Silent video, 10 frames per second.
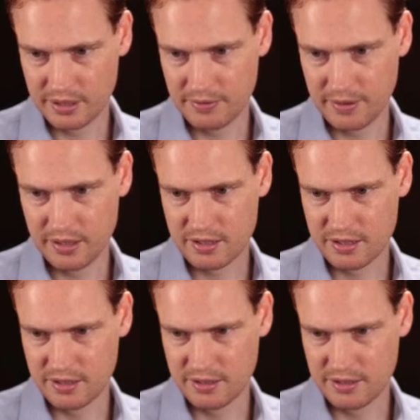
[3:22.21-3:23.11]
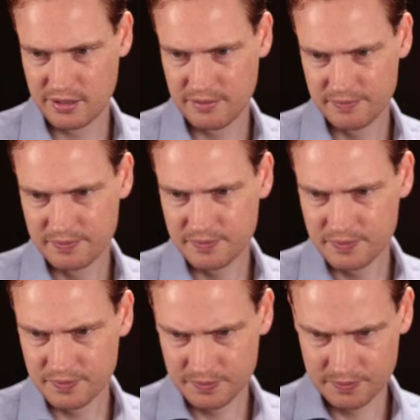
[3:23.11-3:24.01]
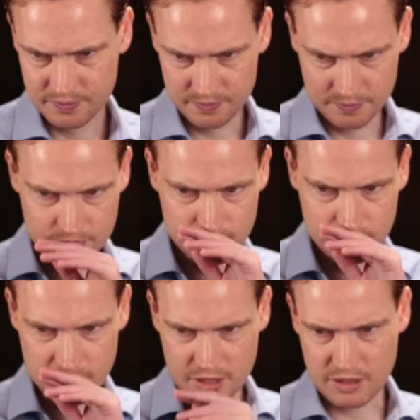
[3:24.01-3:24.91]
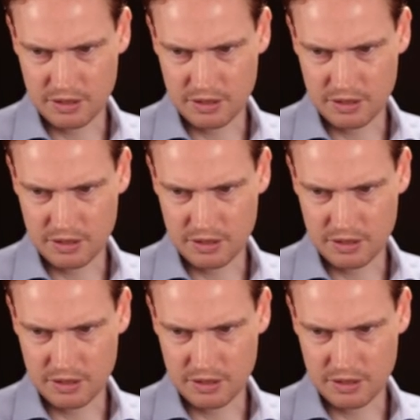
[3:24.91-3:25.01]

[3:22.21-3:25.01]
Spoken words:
functions, this